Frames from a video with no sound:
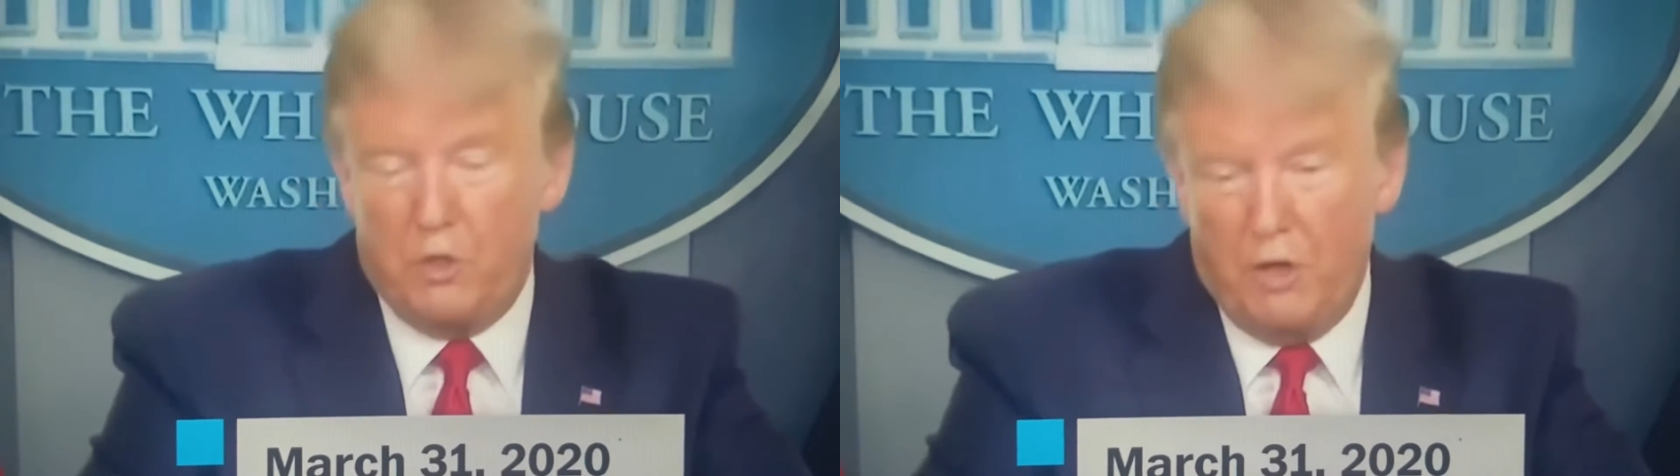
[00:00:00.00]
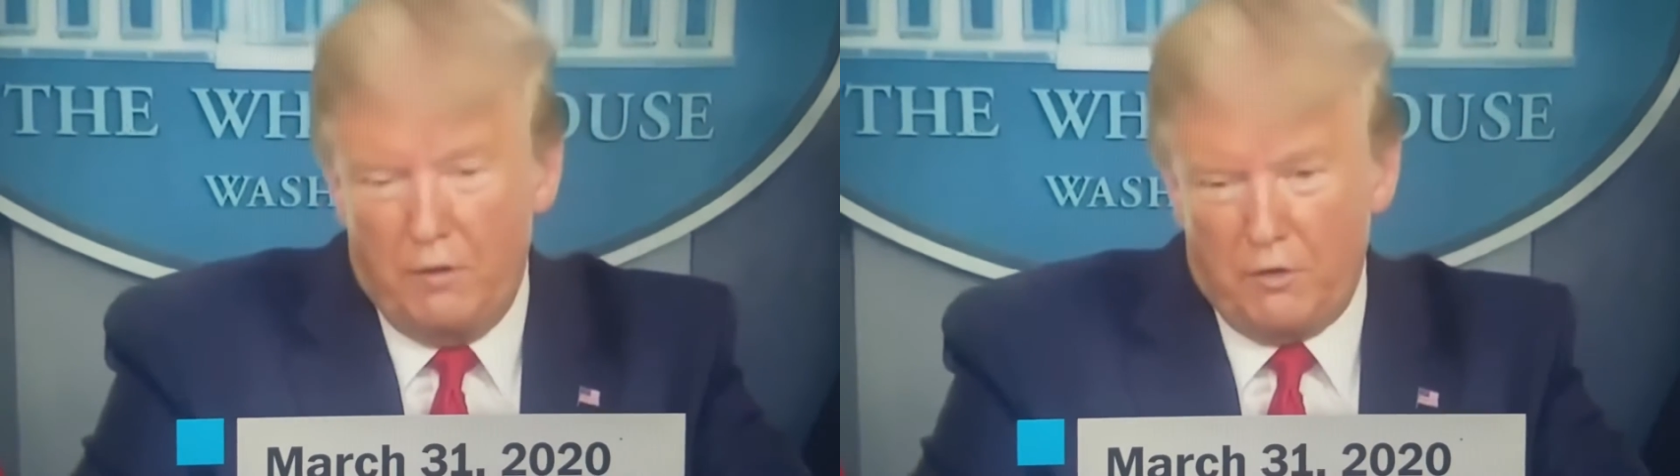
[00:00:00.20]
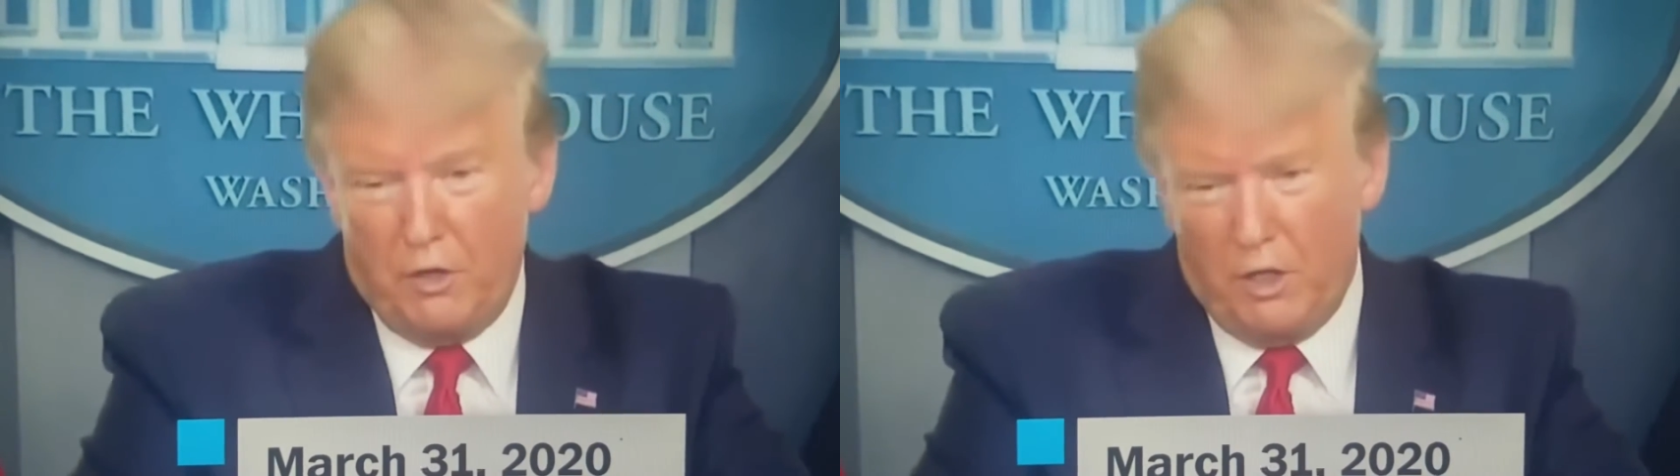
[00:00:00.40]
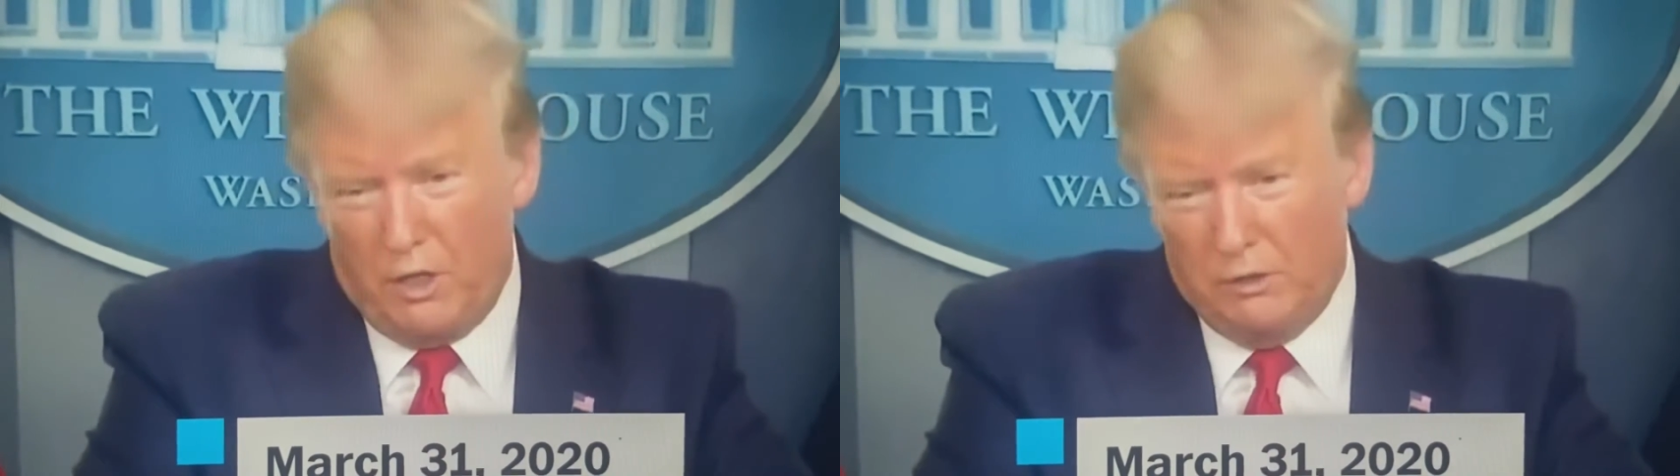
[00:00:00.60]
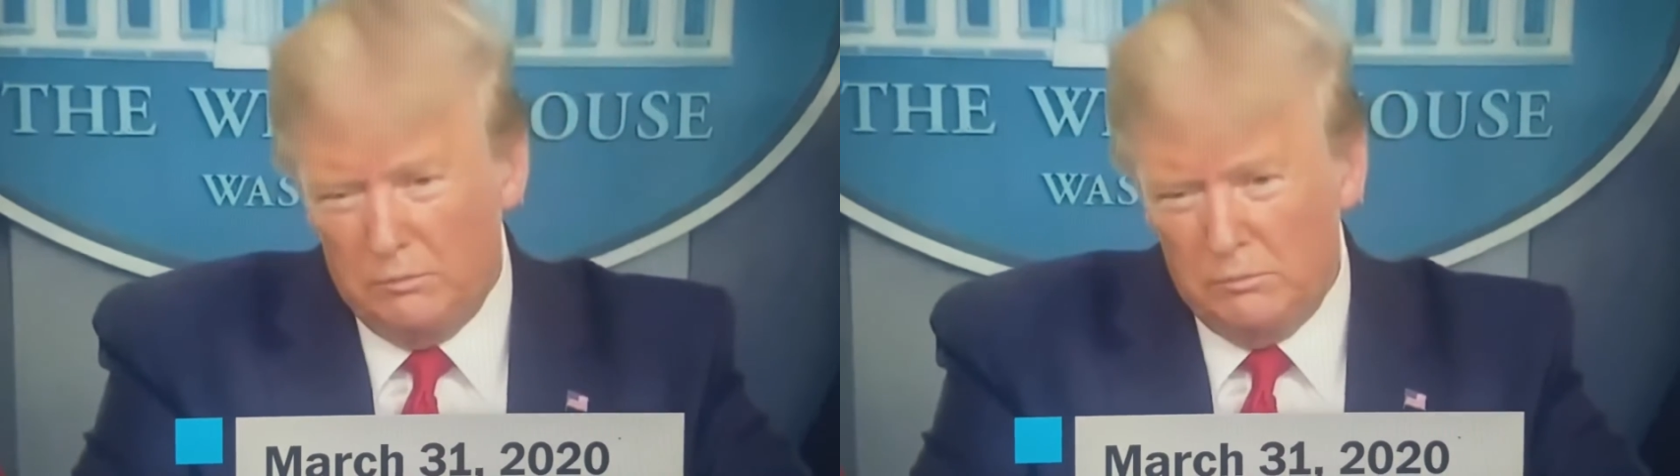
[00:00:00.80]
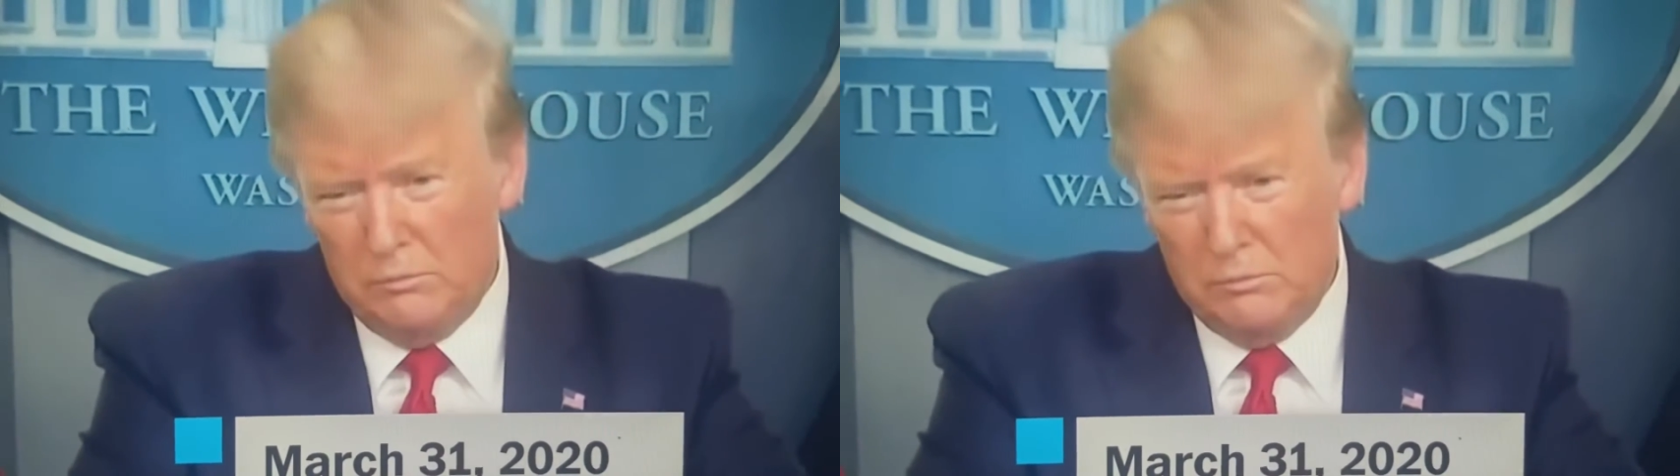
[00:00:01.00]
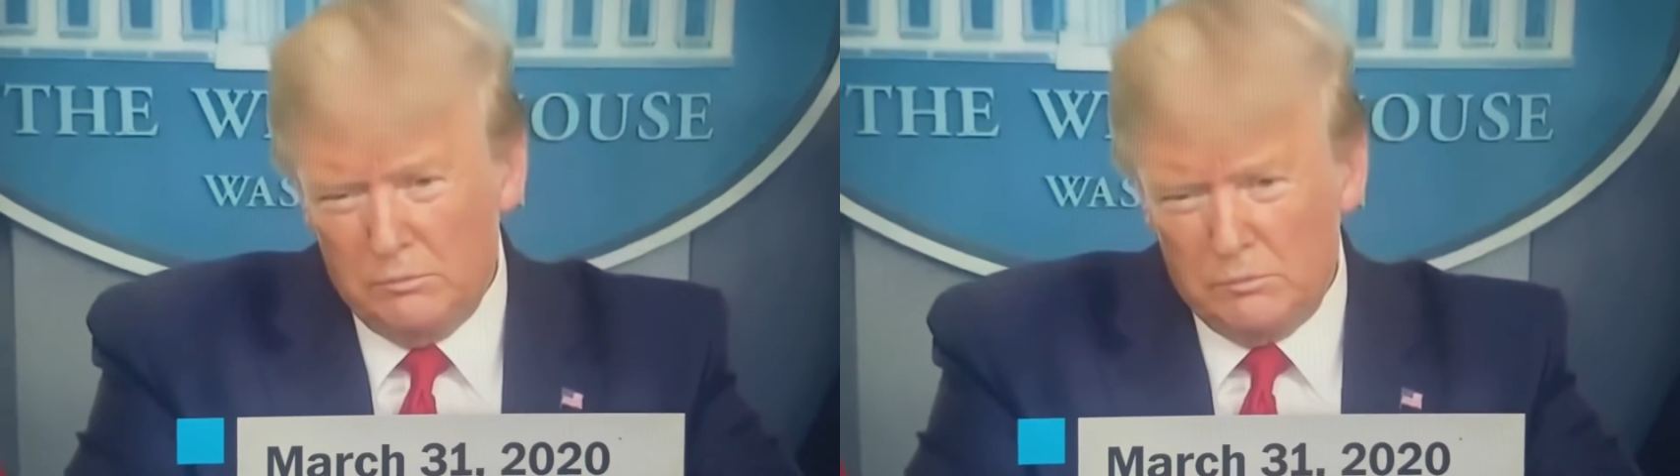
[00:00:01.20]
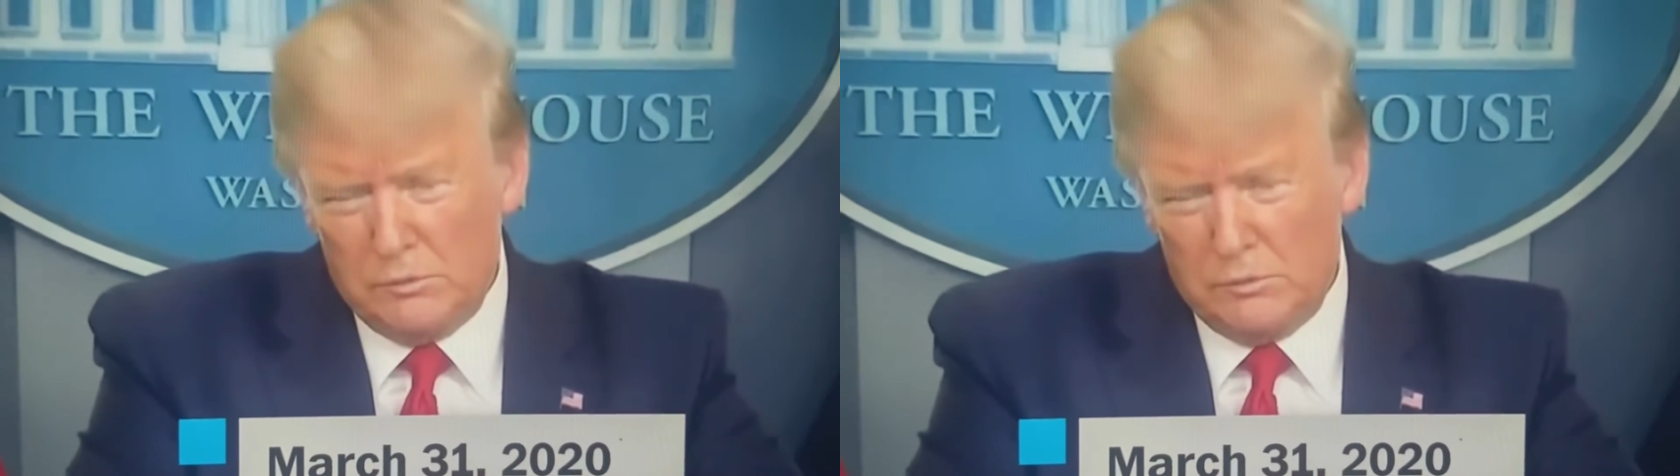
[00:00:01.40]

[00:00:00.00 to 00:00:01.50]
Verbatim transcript: will be soon after that. But